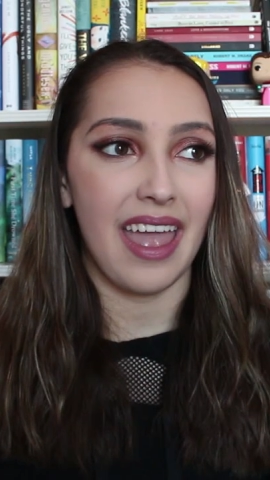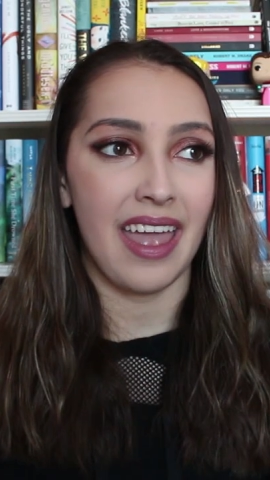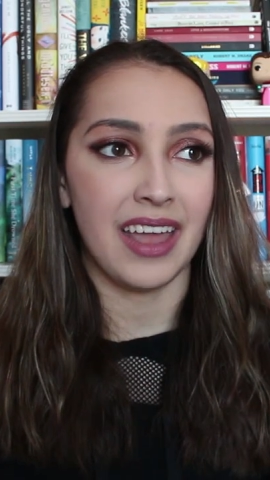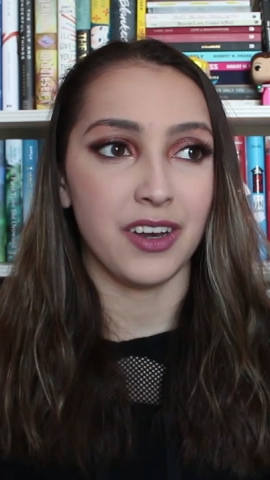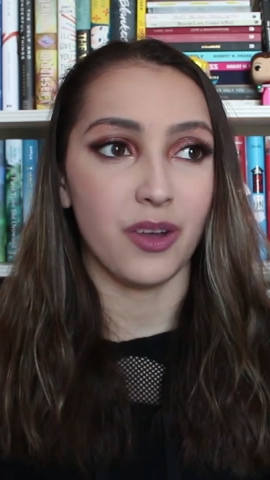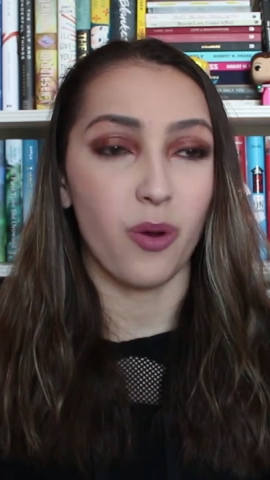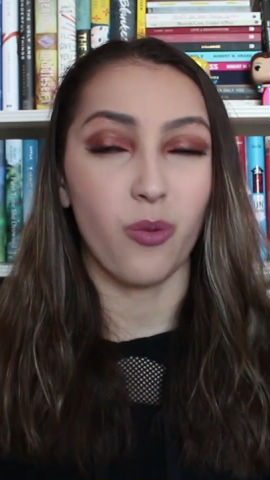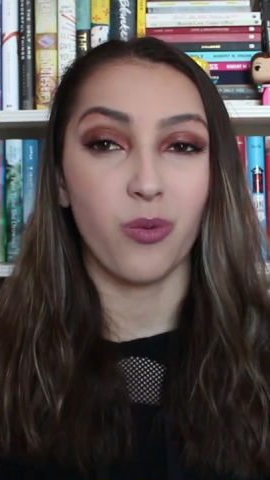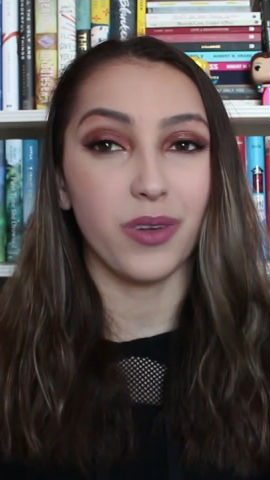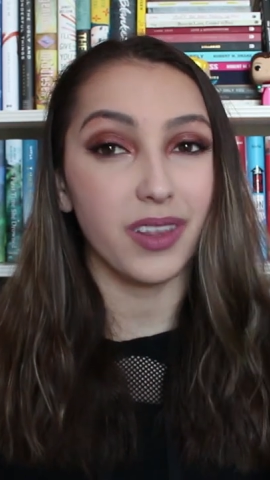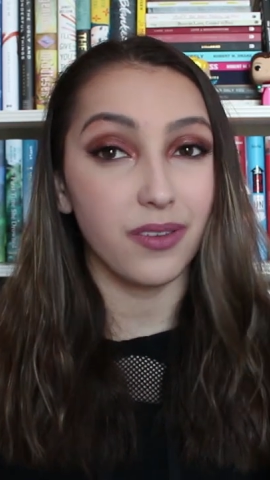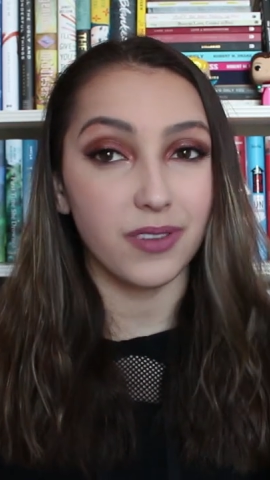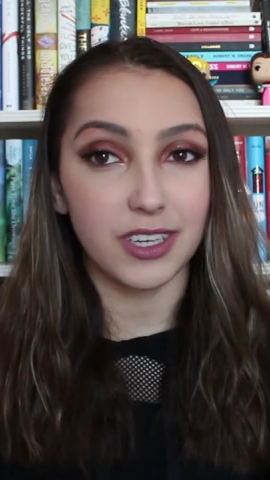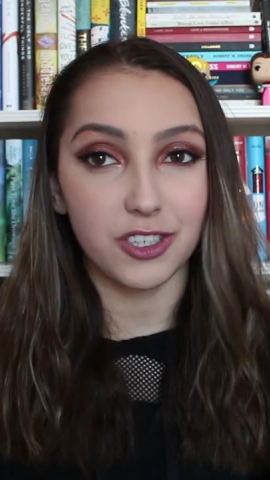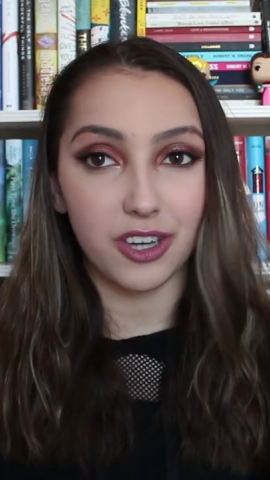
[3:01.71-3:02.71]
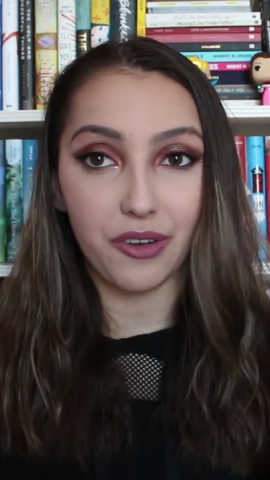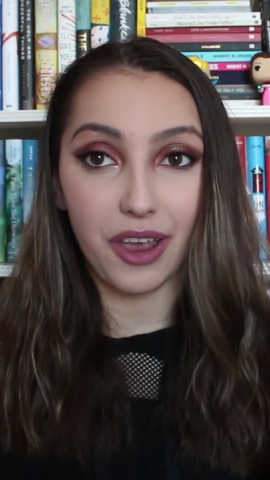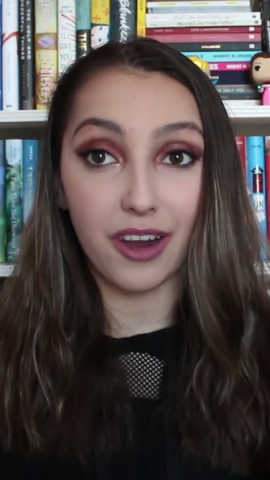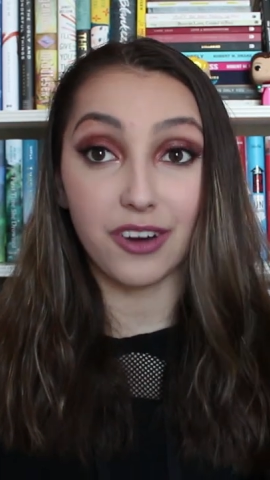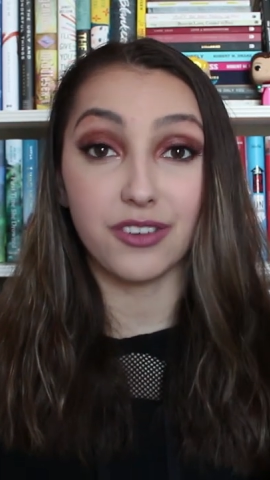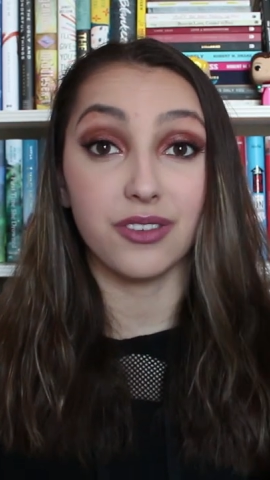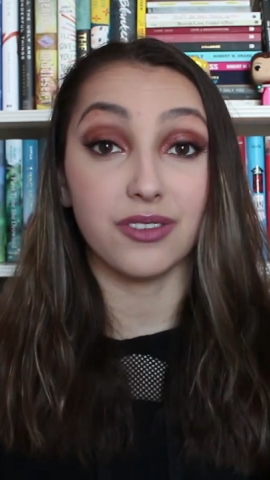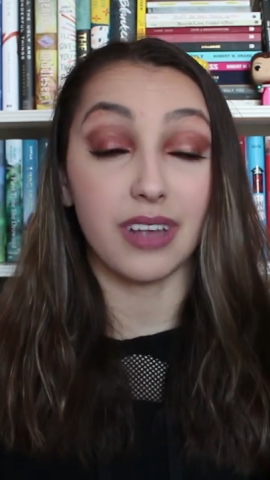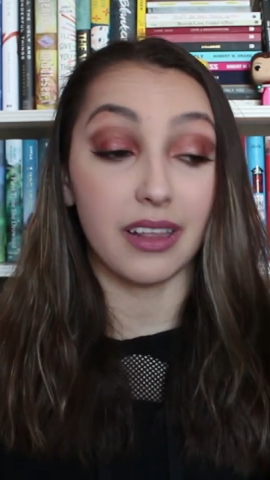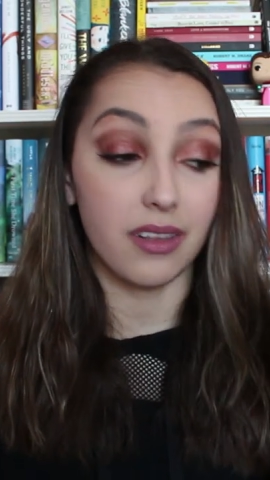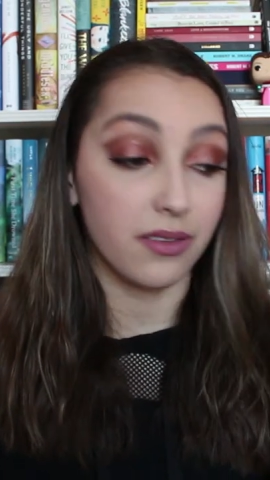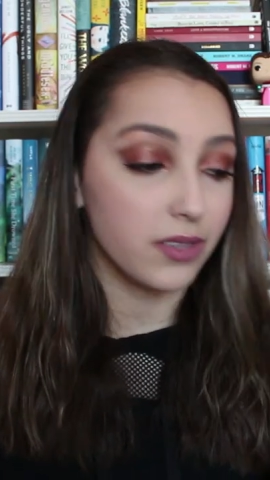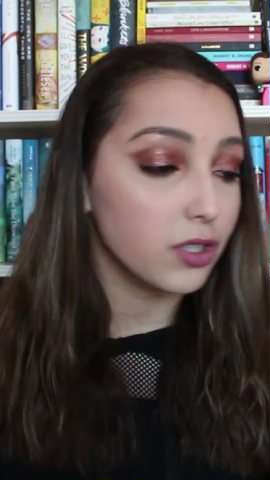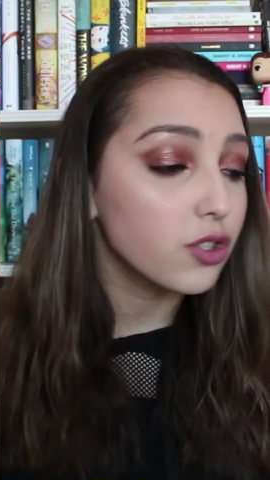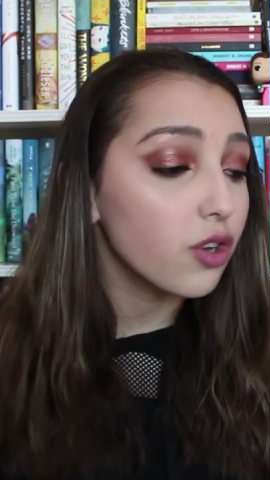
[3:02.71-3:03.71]
and really fleshed out characters. I
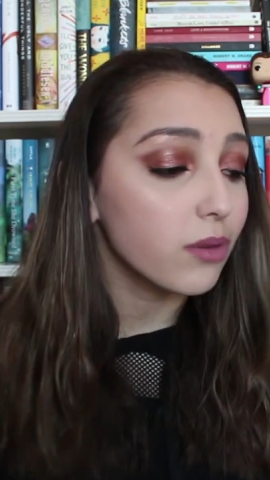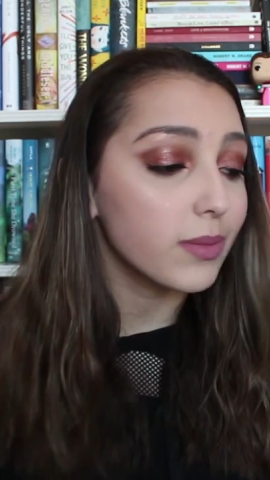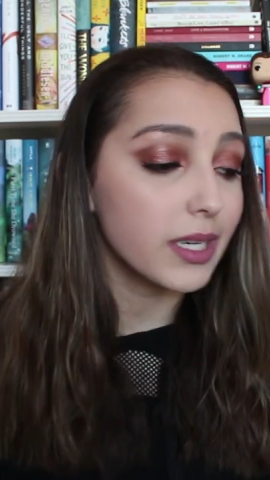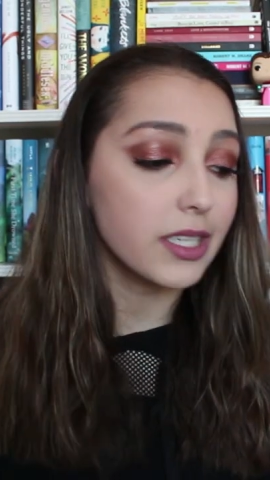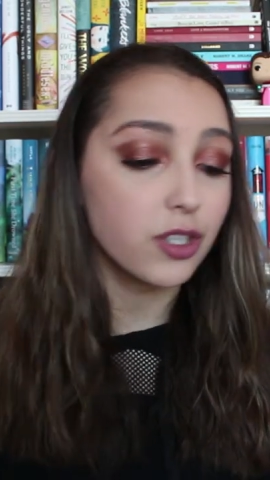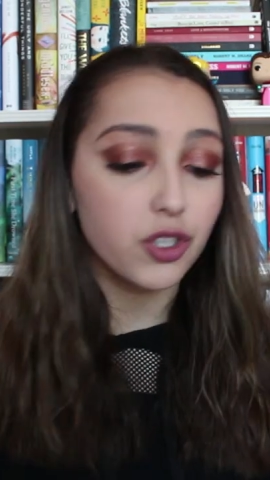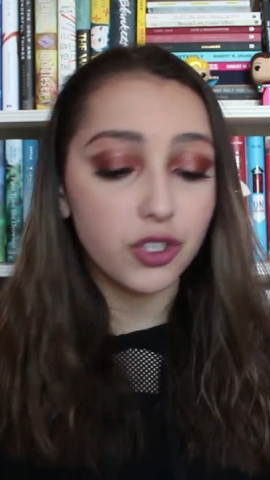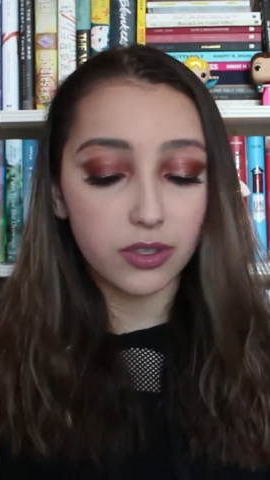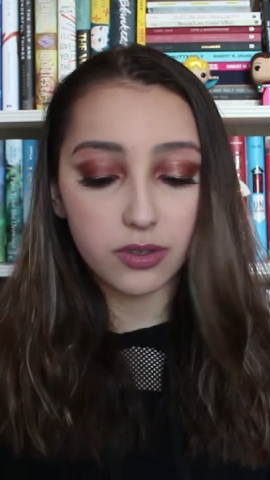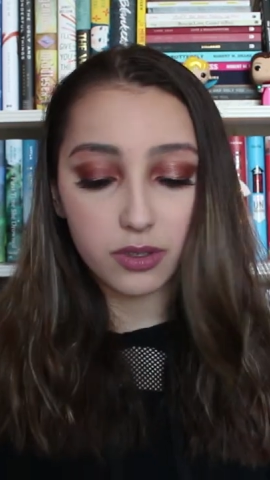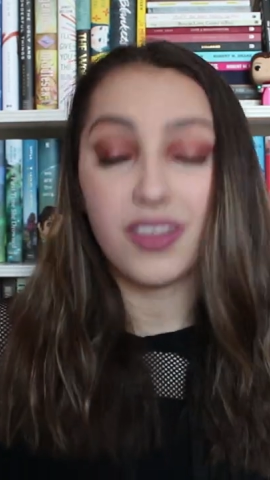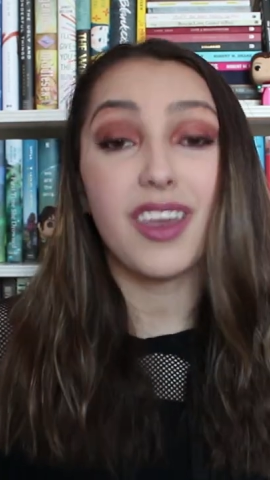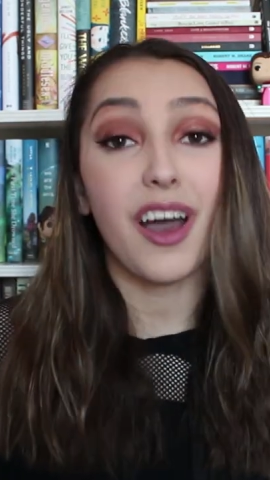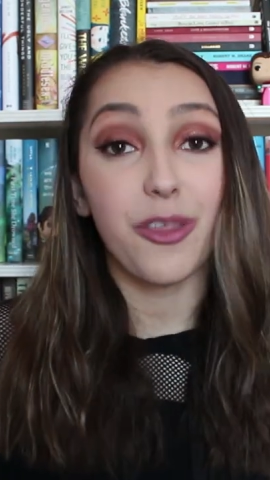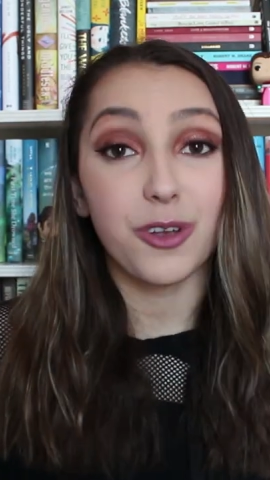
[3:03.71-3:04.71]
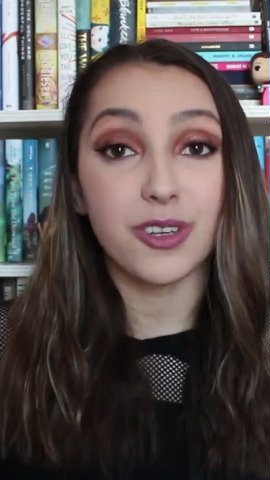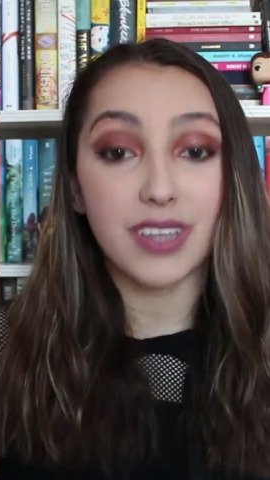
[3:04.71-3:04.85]
loved it so much. The Other